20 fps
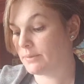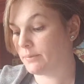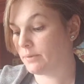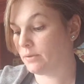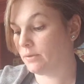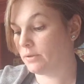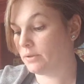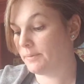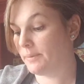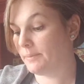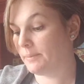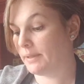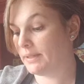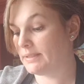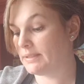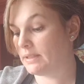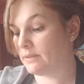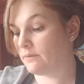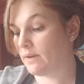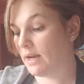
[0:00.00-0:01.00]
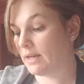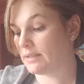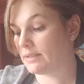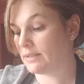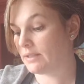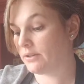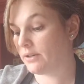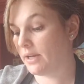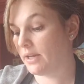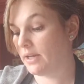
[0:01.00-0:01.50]
we're going to be placing rocks
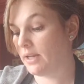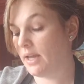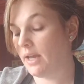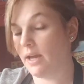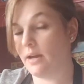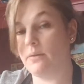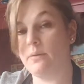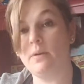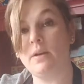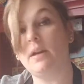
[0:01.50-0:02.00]
there anyhow.